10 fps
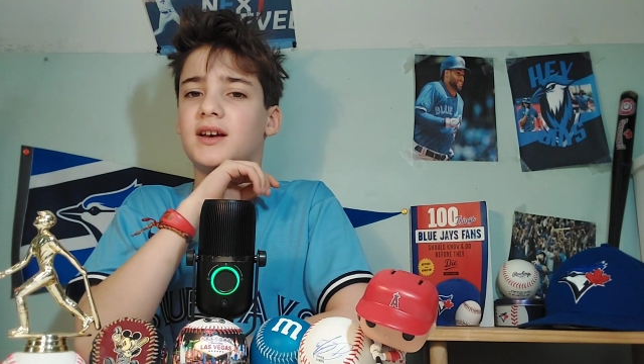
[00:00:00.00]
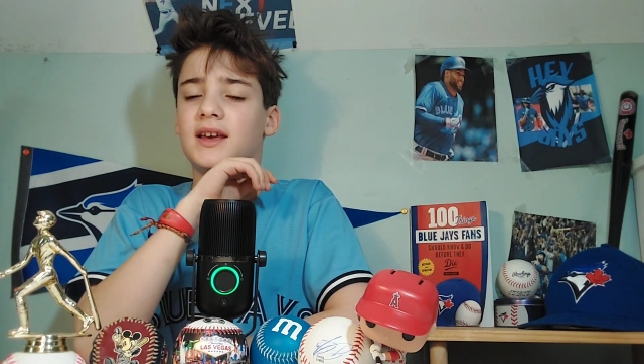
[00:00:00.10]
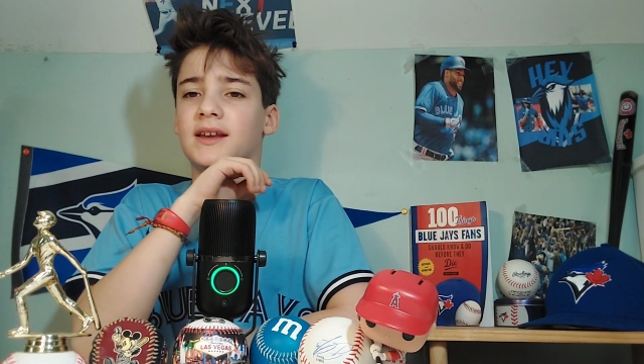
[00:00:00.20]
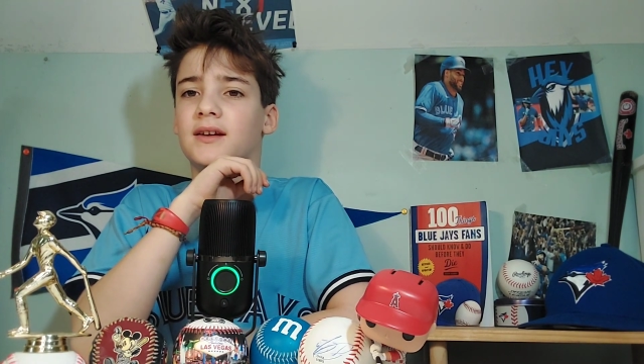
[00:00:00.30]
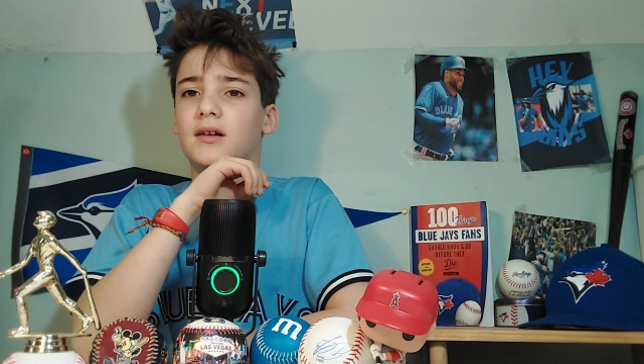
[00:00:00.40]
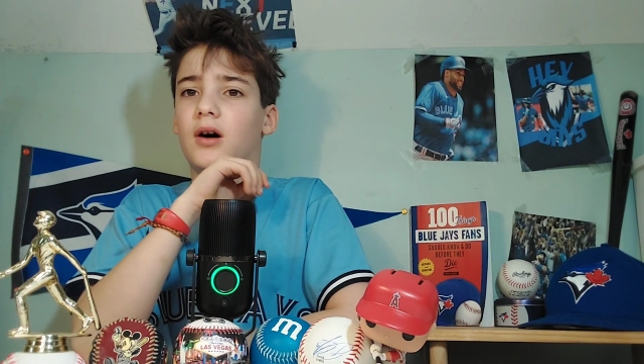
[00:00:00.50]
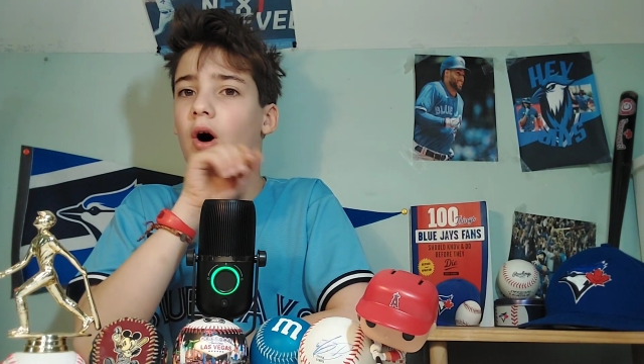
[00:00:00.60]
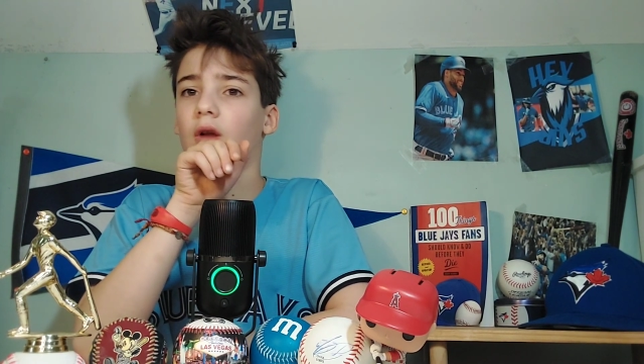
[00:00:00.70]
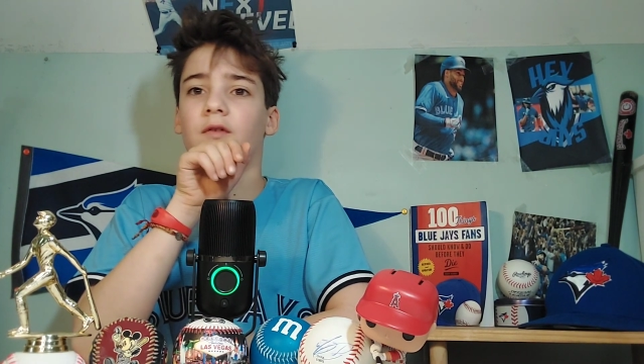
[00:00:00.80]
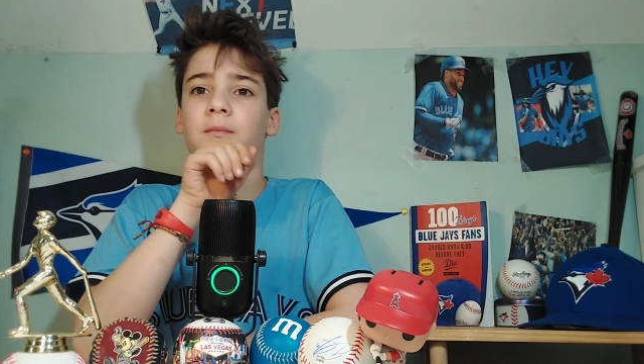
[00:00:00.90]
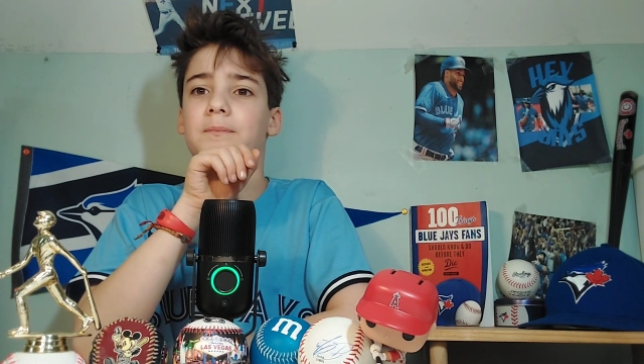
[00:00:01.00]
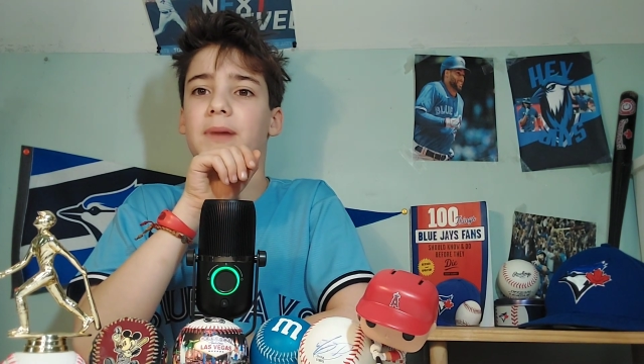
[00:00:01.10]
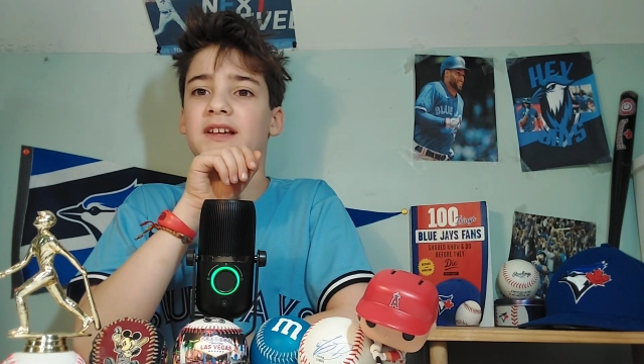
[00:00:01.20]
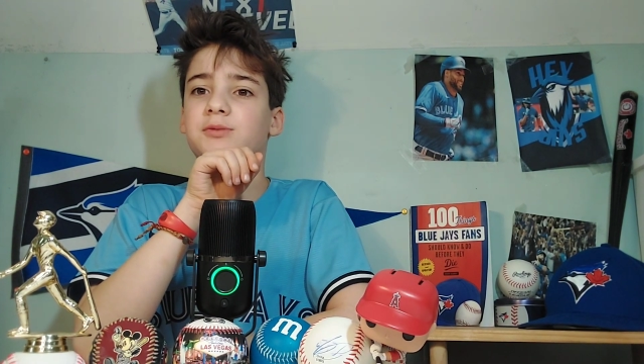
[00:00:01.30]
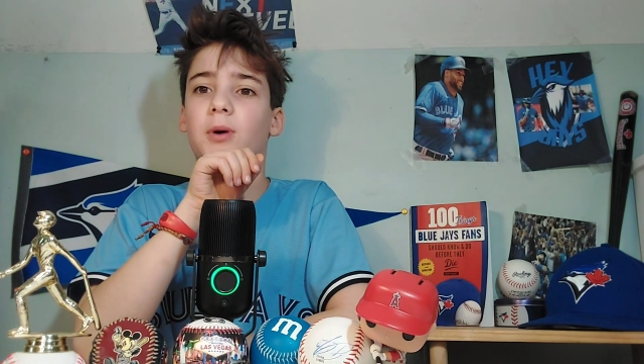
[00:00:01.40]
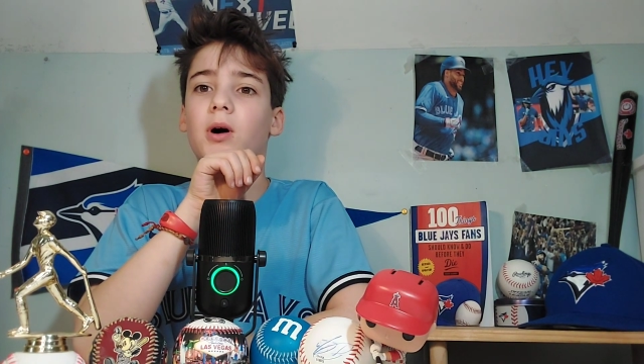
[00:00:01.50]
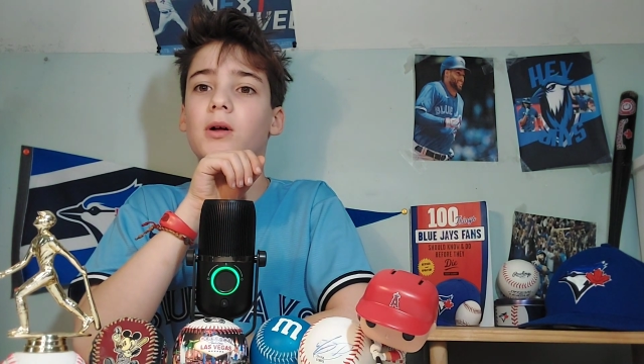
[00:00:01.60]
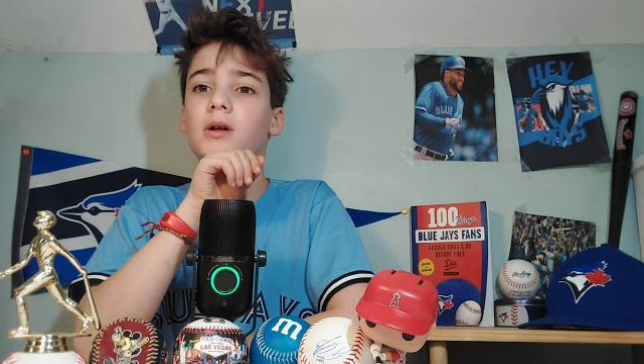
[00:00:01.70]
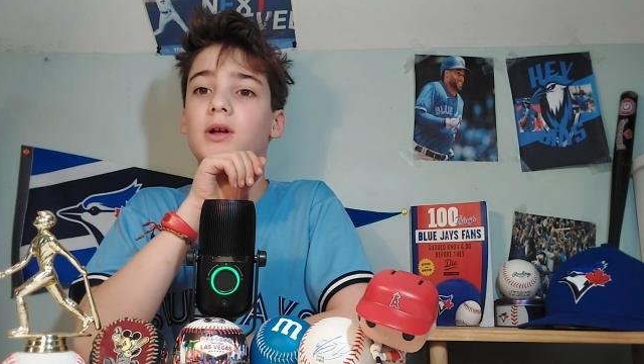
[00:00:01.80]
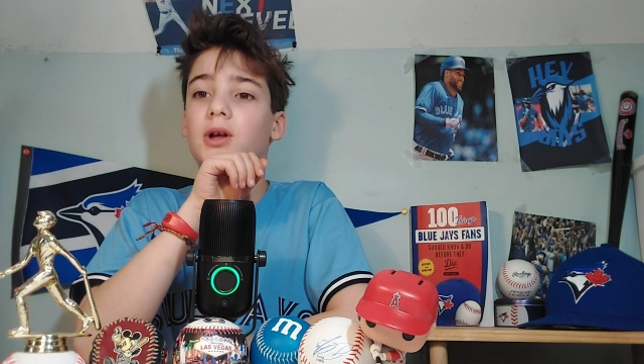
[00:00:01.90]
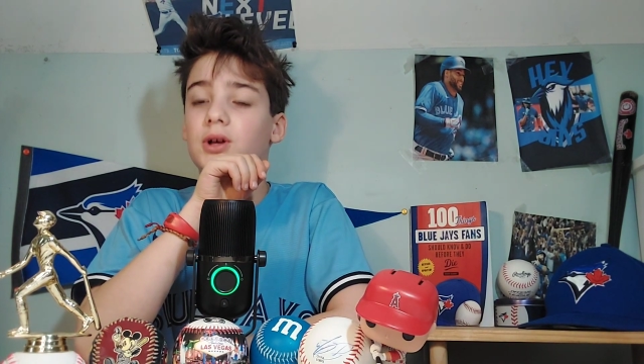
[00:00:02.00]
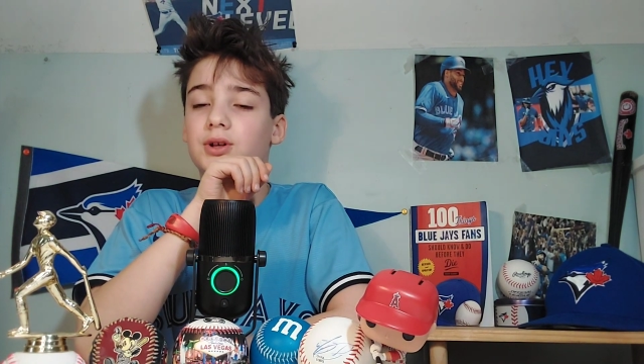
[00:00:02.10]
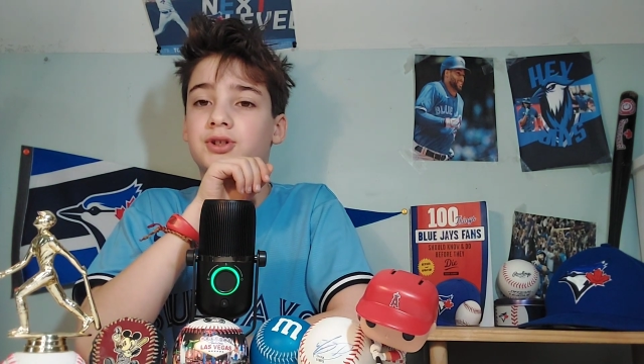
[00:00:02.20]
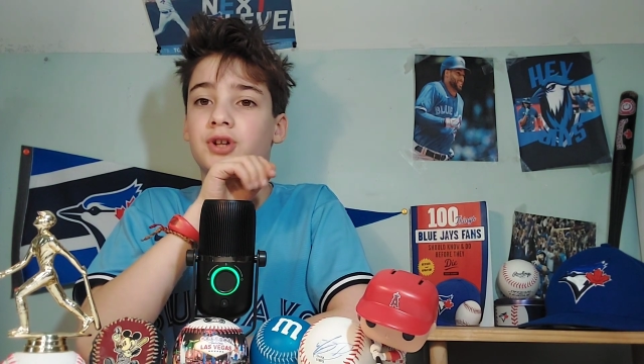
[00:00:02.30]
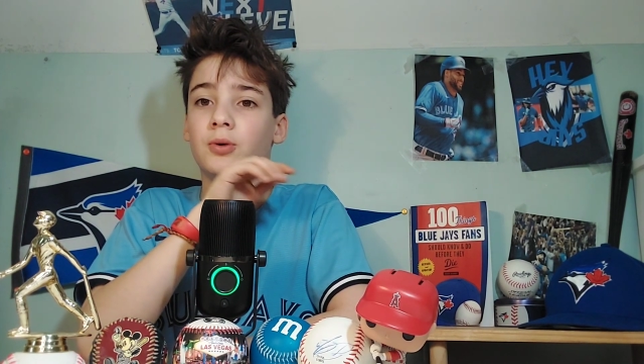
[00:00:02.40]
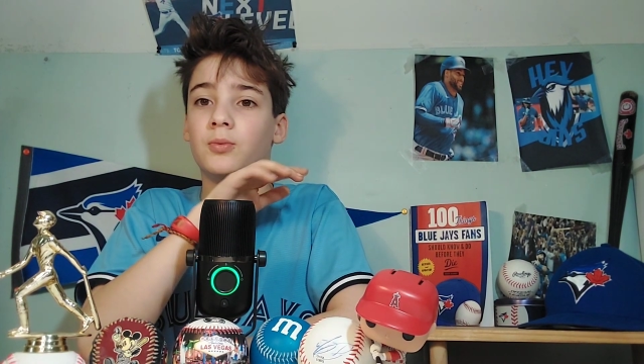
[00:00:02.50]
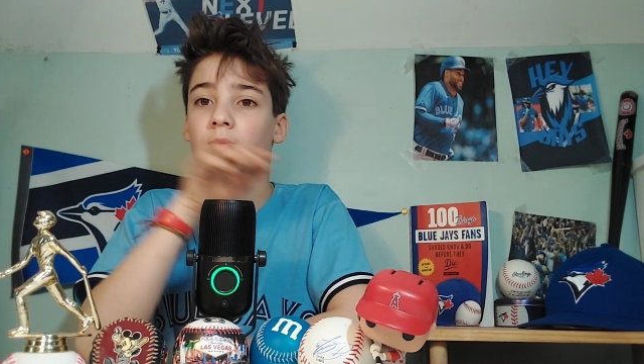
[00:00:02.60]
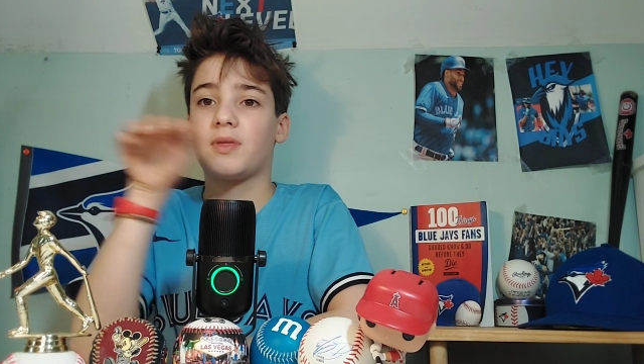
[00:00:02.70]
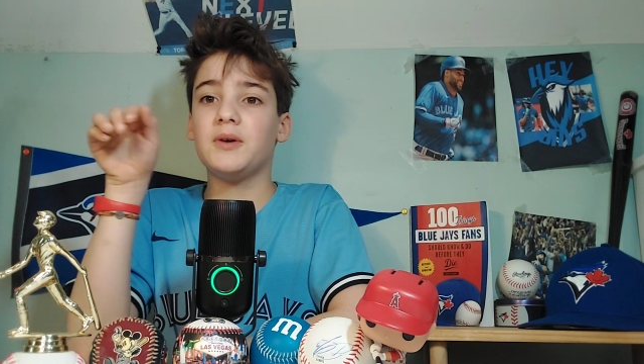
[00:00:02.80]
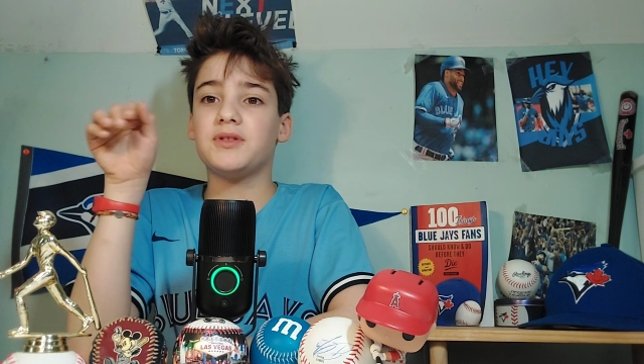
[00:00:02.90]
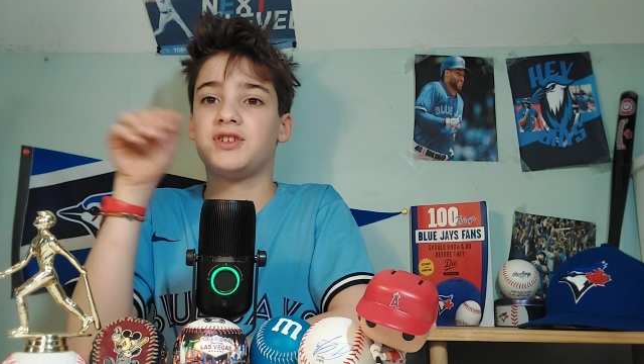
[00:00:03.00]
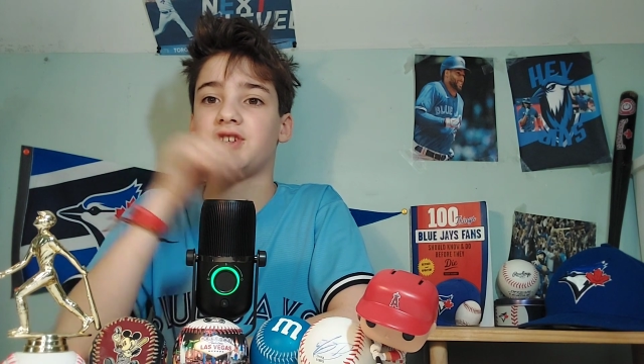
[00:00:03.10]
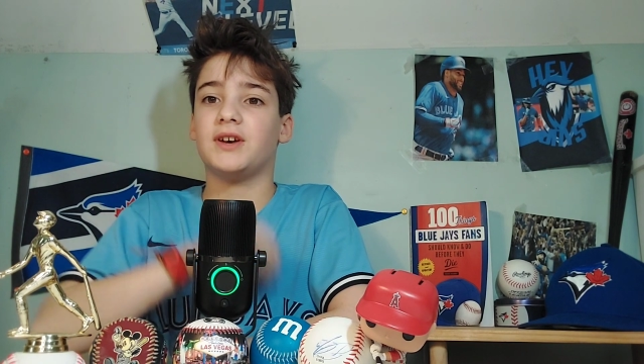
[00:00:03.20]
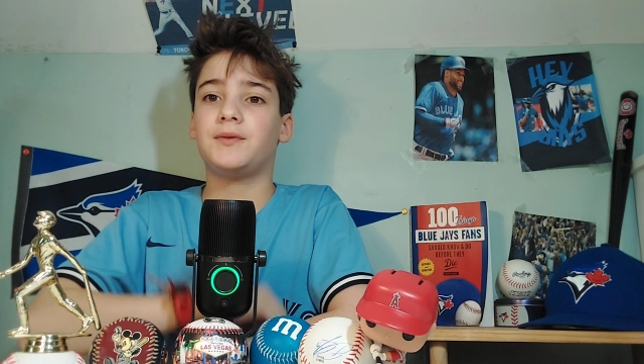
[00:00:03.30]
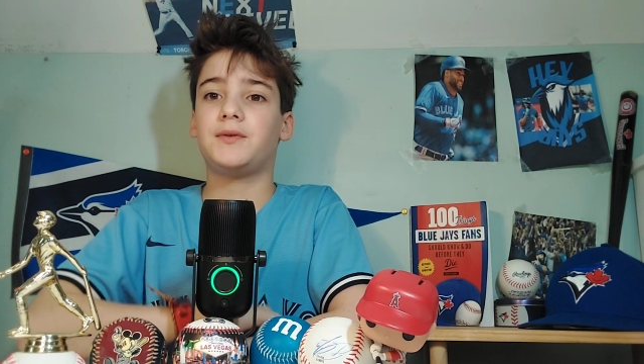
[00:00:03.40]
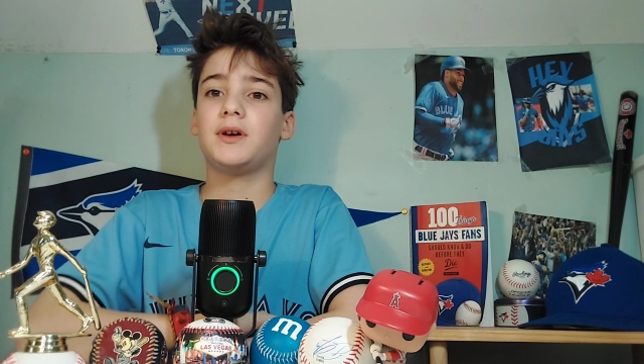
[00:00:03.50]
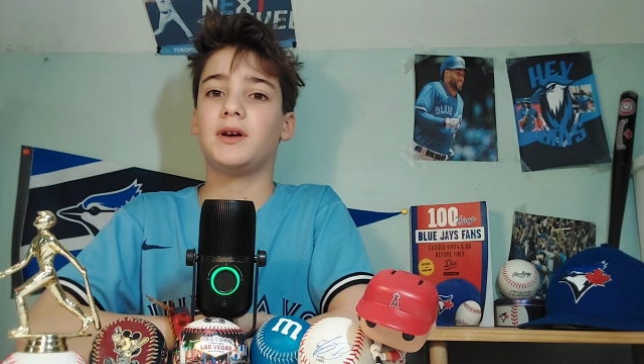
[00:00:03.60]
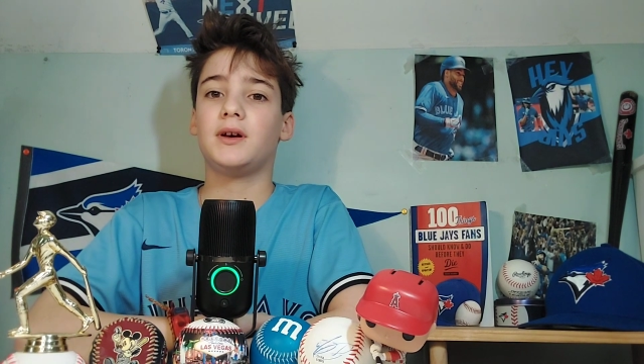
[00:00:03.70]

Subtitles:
in all of baseball. So, without the shift,